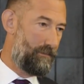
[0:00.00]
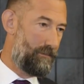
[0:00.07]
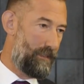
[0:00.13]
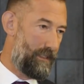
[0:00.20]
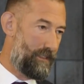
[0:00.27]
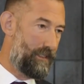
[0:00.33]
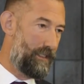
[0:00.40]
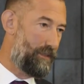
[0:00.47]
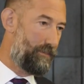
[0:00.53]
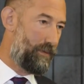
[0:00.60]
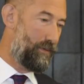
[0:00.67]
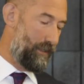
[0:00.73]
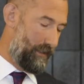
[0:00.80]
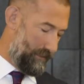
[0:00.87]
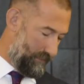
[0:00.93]
it's this
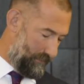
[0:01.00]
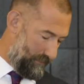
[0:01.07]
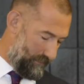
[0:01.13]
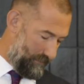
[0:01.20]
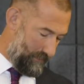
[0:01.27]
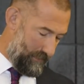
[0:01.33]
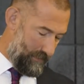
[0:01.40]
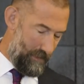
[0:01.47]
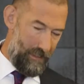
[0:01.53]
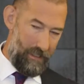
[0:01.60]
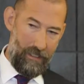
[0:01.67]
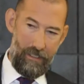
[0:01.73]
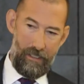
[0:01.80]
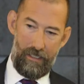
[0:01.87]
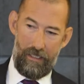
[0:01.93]
point.
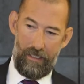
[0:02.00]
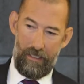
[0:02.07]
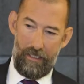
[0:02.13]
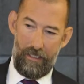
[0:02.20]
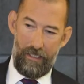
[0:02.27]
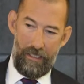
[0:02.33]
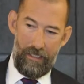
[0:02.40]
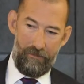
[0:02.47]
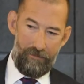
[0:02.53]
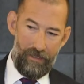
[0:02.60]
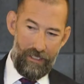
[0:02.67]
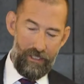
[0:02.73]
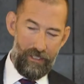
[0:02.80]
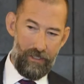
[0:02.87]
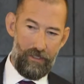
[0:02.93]

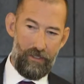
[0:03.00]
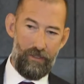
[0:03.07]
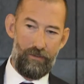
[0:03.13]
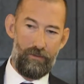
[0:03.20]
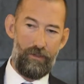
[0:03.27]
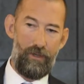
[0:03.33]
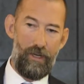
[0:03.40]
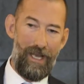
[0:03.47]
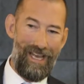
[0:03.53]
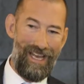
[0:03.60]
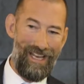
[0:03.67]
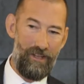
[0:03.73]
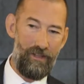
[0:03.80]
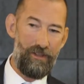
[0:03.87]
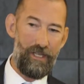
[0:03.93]
Innovation through
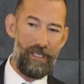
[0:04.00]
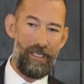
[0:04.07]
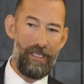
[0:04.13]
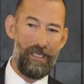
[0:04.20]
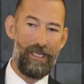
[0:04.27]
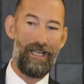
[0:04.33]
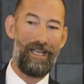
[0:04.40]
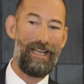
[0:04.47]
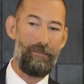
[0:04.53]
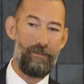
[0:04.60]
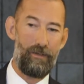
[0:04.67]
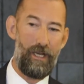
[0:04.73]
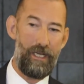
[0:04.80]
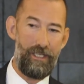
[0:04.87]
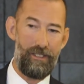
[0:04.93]
healthy
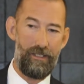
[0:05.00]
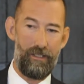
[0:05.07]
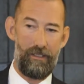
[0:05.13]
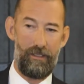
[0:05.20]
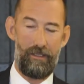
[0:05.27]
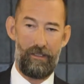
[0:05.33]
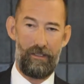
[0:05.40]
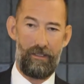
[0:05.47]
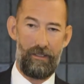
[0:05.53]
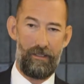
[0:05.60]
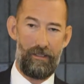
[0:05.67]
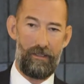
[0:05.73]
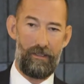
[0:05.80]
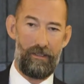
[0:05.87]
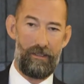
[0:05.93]
collaboration
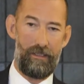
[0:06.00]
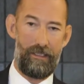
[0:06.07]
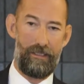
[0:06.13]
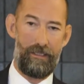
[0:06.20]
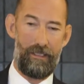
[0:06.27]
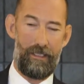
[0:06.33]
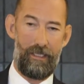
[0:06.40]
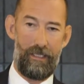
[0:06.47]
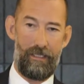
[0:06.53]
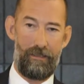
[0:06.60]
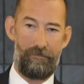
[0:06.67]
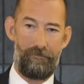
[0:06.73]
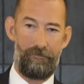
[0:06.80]
is the key.